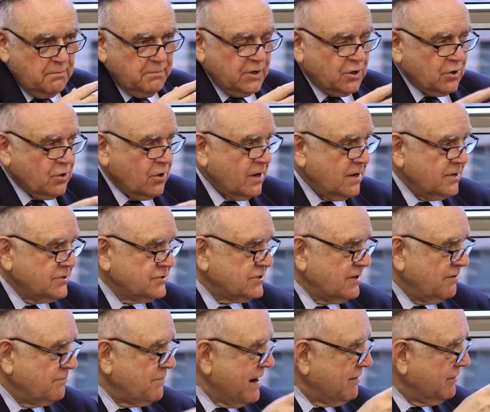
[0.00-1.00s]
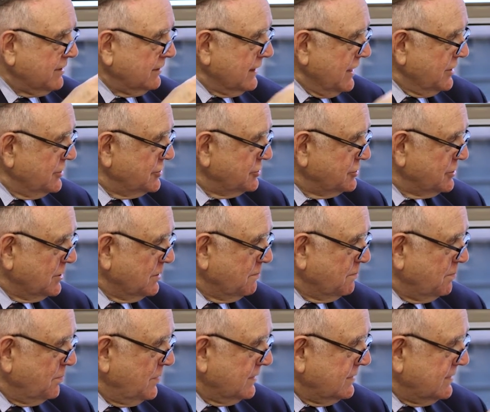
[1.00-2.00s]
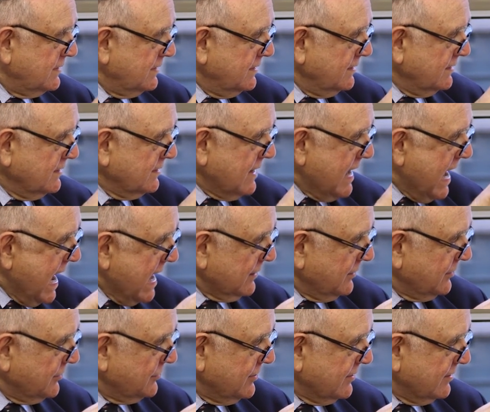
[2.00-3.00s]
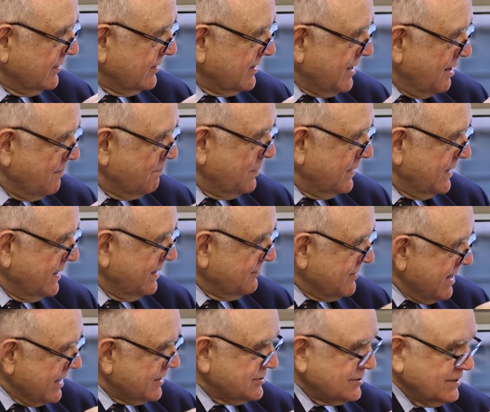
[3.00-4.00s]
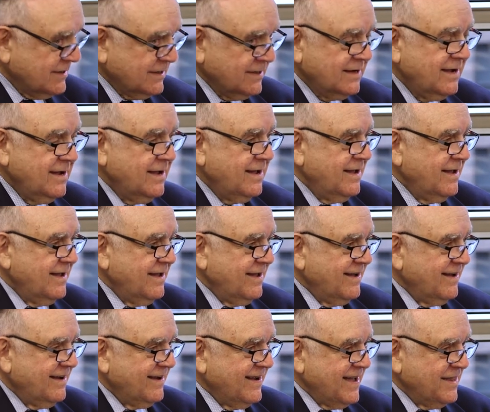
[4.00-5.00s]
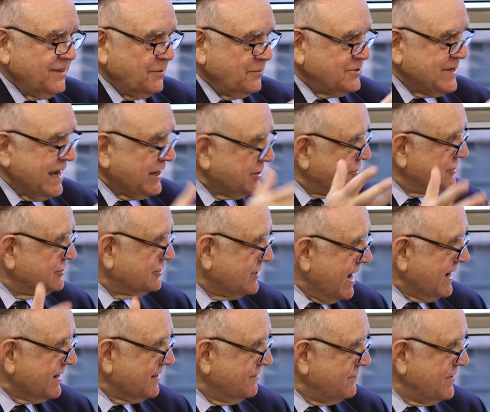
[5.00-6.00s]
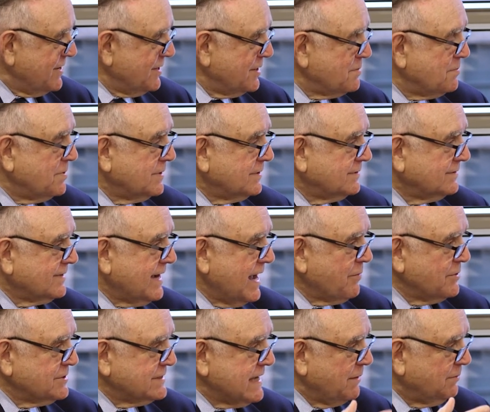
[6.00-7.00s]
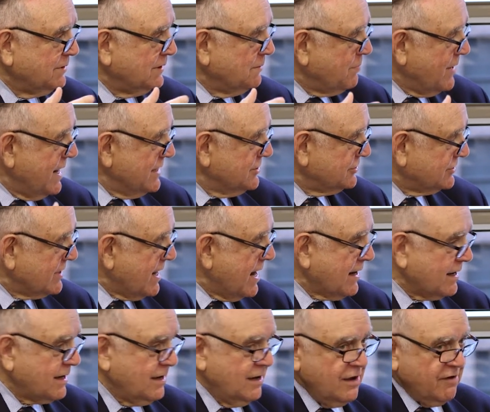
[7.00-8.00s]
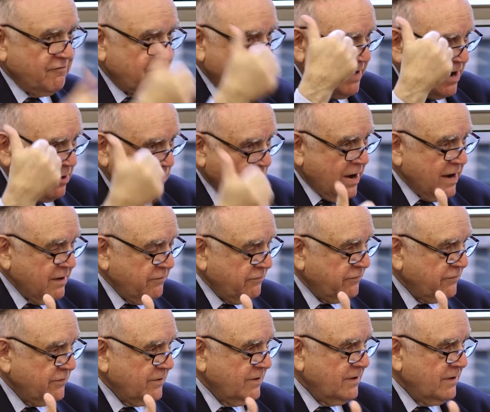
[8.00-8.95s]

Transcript: Because of my relationship with the Atlas company, Rexy, uh, and there was extra stock available, I was able to buy stock. My wife,